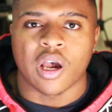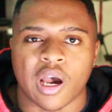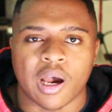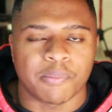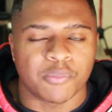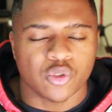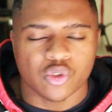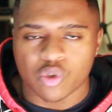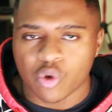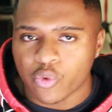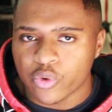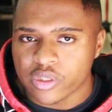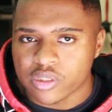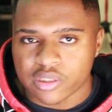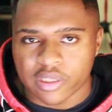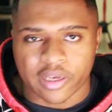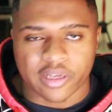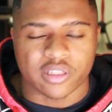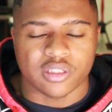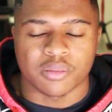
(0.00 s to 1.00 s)
I'm also always
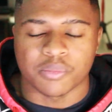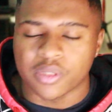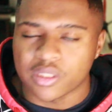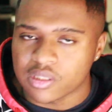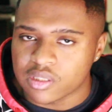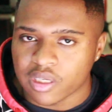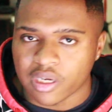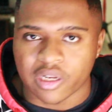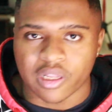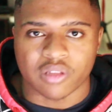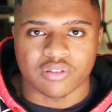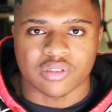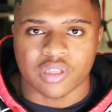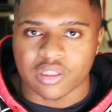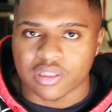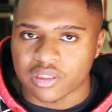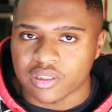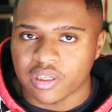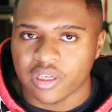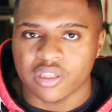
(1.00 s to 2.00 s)
cycling them inside and
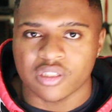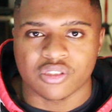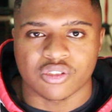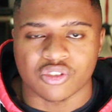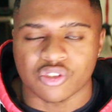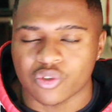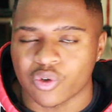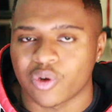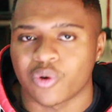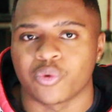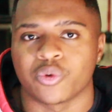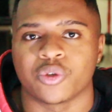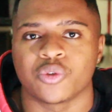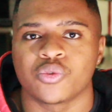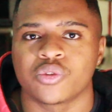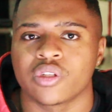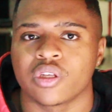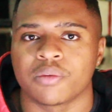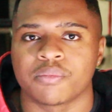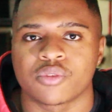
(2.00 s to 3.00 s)
outside the case just so I don't
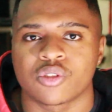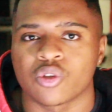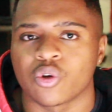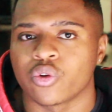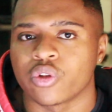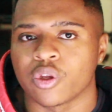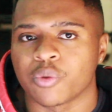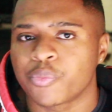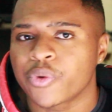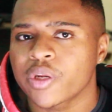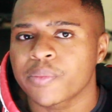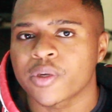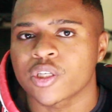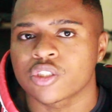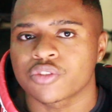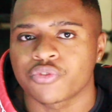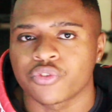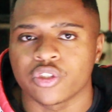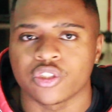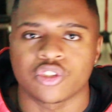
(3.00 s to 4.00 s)
lose them, so they're pretty
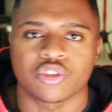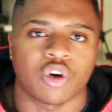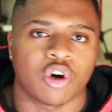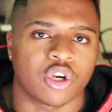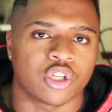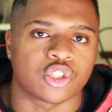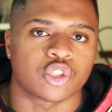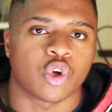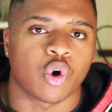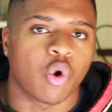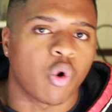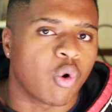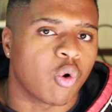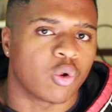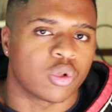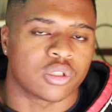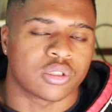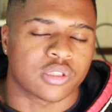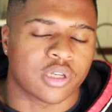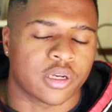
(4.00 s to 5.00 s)
much fully charged
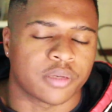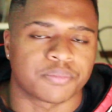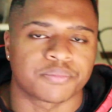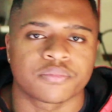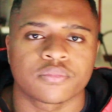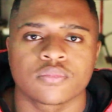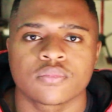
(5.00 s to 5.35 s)
all the time.